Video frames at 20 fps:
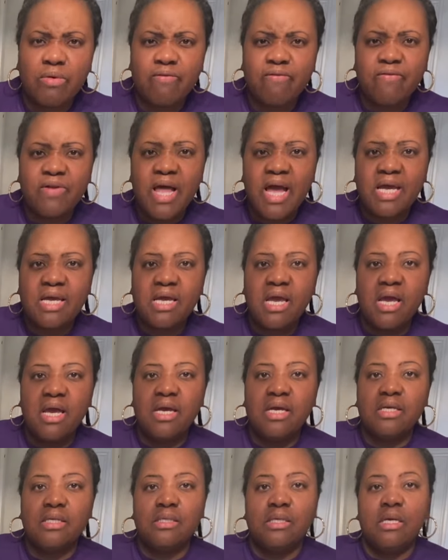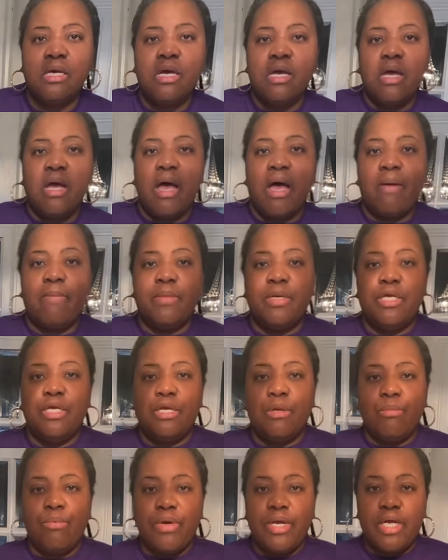flat cakes, I'm gonna need to
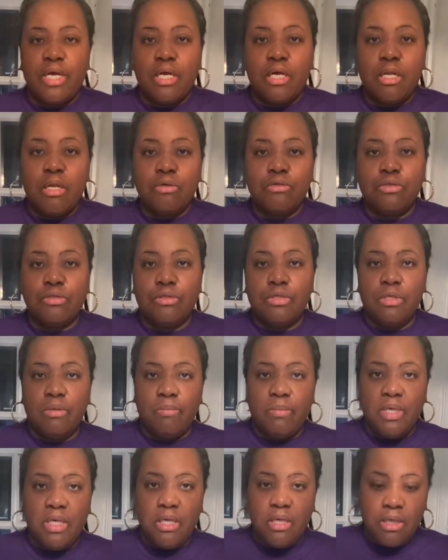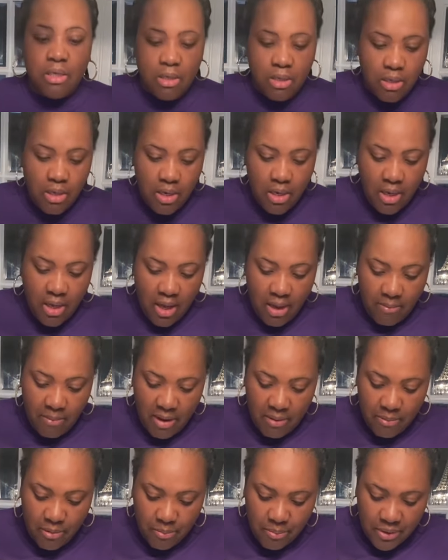bring it closer to me and
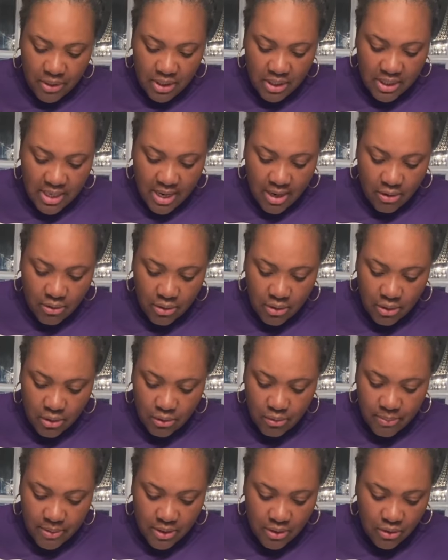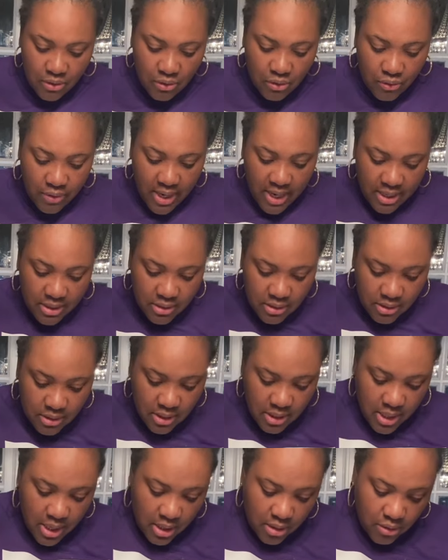maybe put it down a little bit so you guys can see
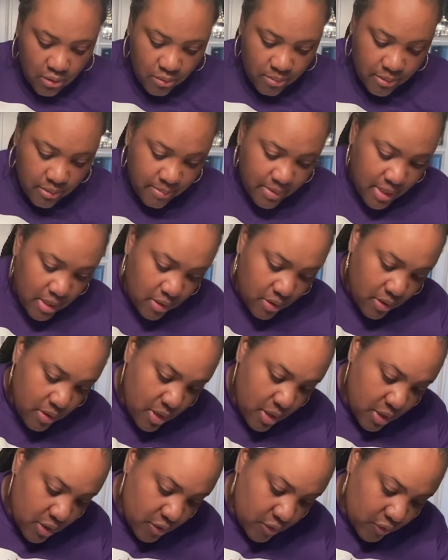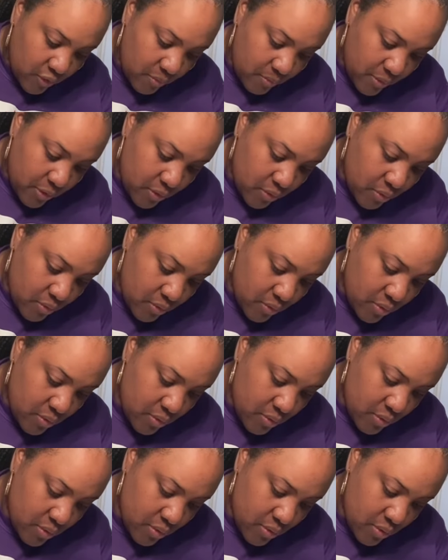that a little bit better. What I'm gonna do.
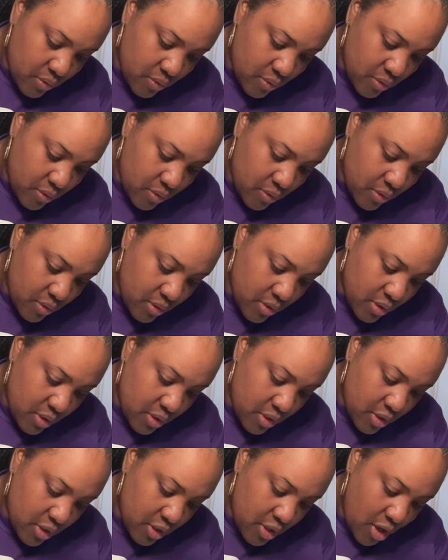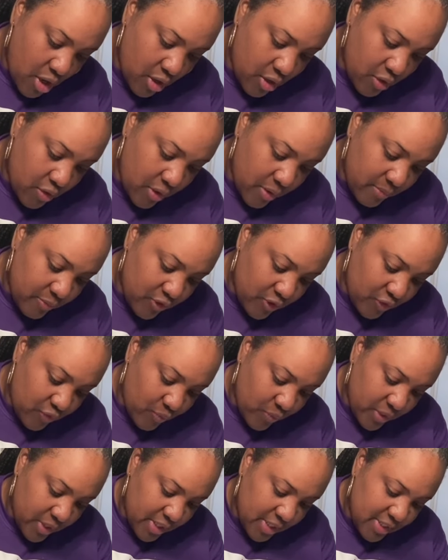Y'all know I'm just
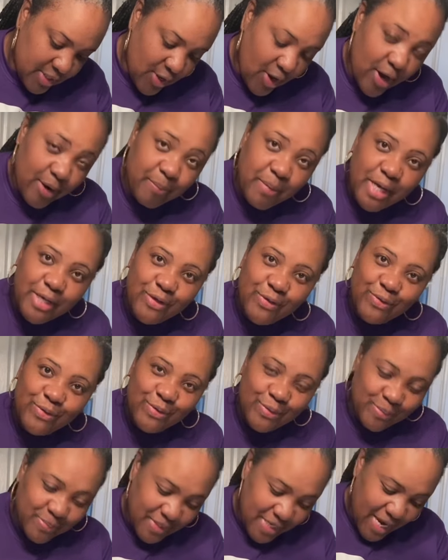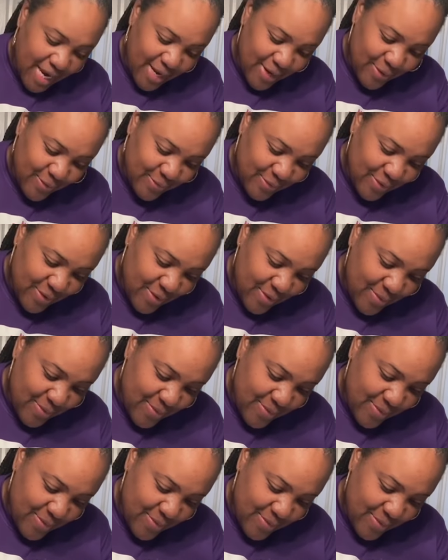really starting my YouTube channel, so